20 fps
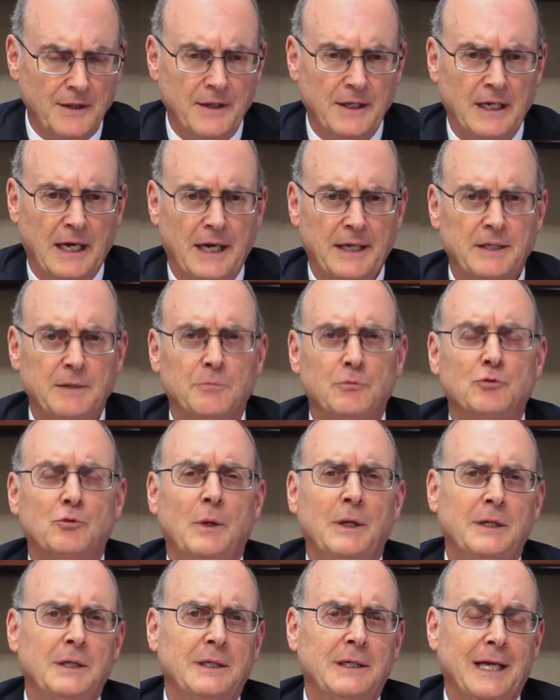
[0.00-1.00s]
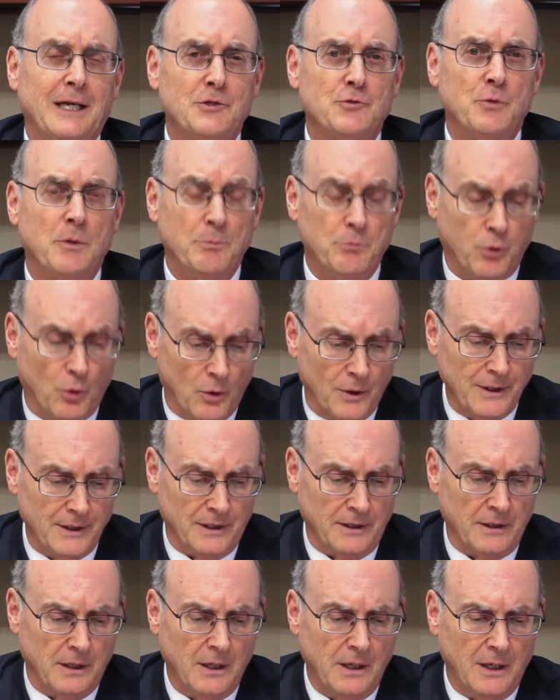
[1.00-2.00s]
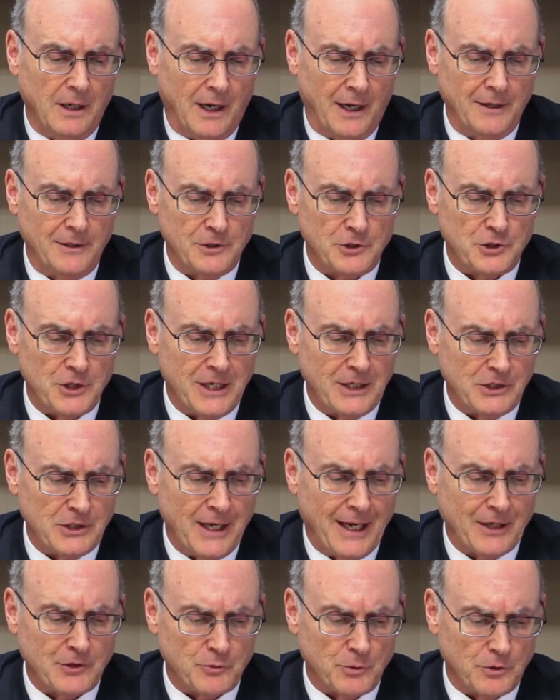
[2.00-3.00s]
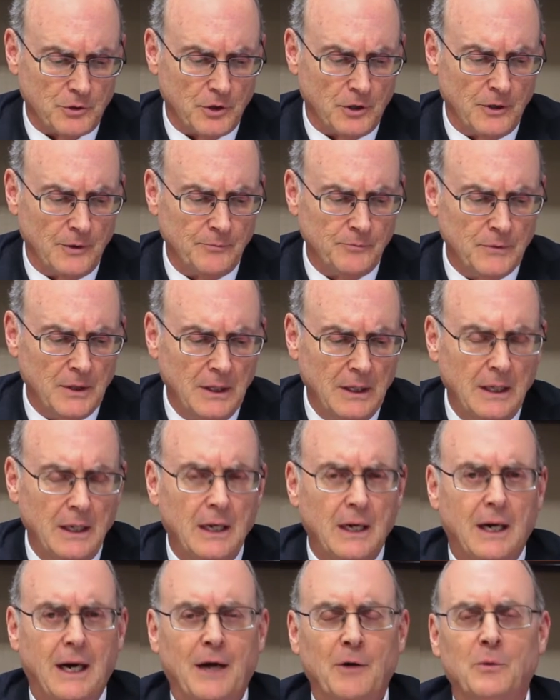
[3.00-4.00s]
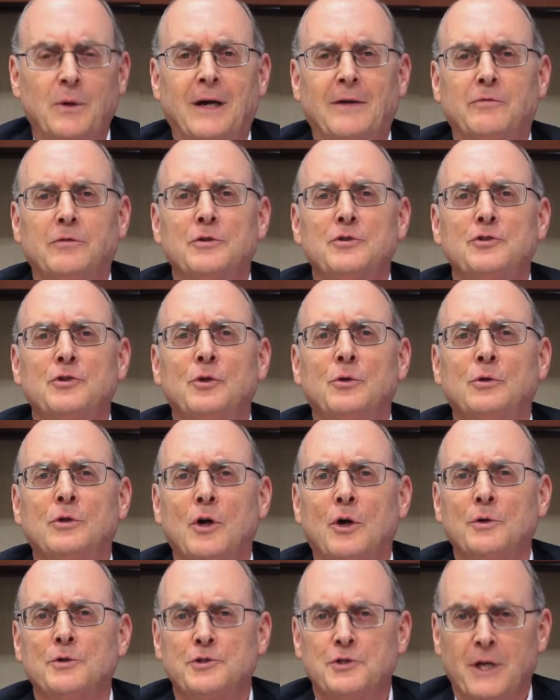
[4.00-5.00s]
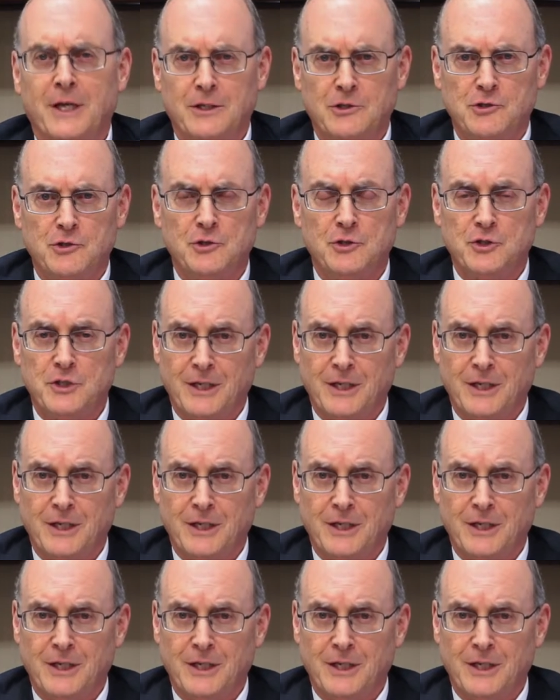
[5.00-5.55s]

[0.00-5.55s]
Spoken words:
the item treated as reported on the estate tax return, I reference you Code Section